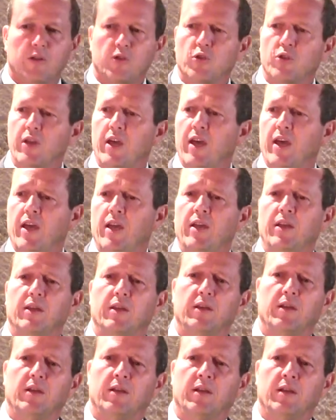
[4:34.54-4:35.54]

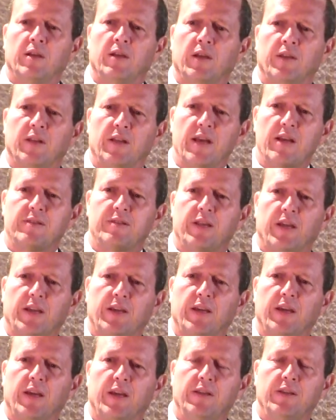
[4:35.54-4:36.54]
Today, in the last
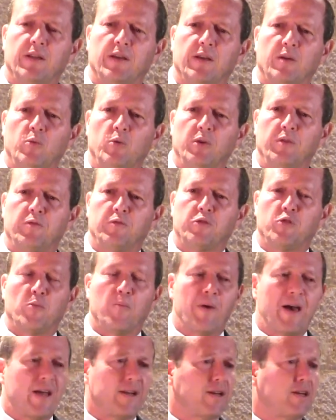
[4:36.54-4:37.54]
decade, we've
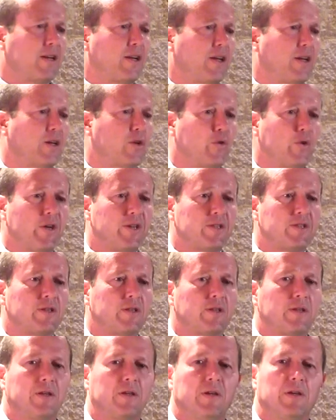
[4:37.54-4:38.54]
dramatically
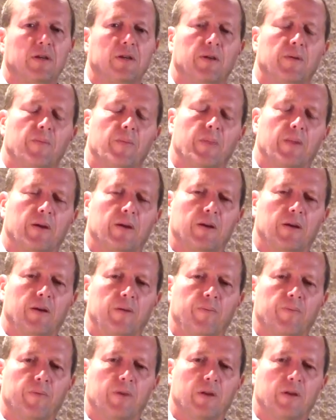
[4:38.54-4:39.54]
increased
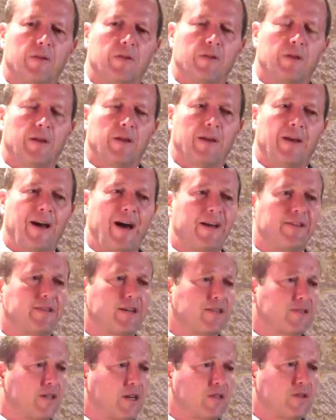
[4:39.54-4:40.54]
the
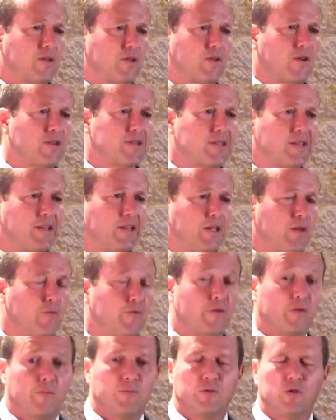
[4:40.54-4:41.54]
high-tech sector in our city
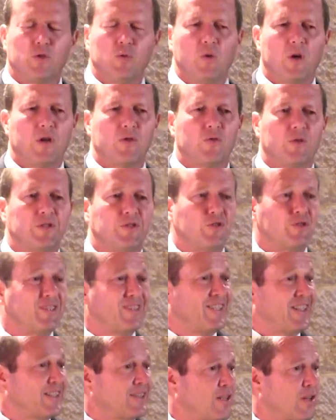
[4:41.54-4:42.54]
from 200 to
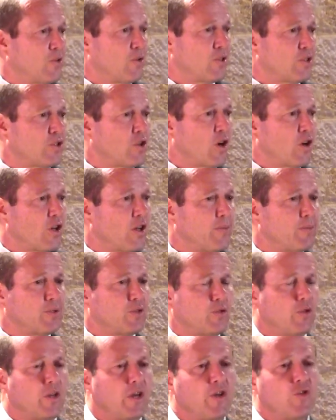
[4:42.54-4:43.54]
600
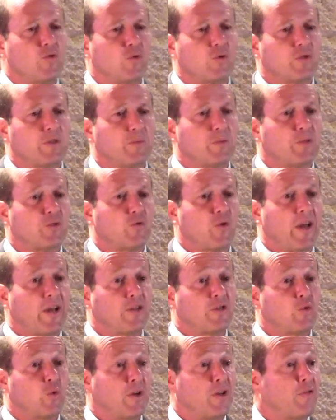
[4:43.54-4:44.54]
startups. Today, Jerusalem is
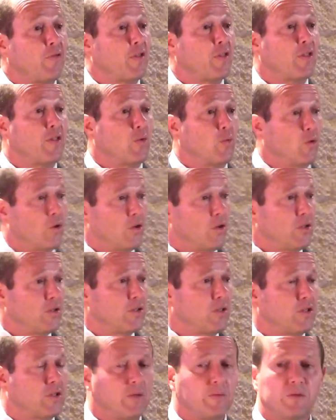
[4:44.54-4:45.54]
ranked 25th in the
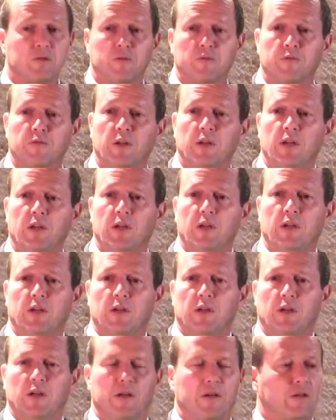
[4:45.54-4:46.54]
world in terms
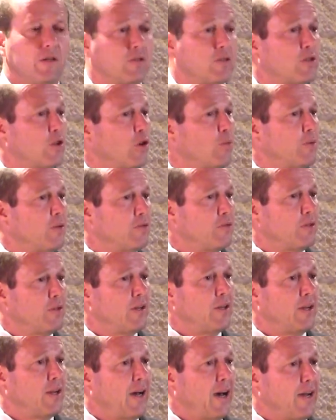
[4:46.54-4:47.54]
of scope of
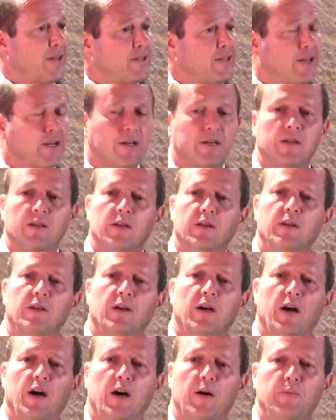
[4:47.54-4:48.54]
the high-tech
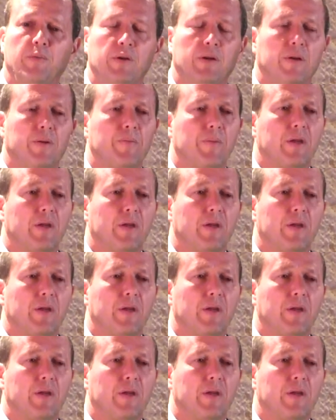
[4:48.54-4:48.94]
hub.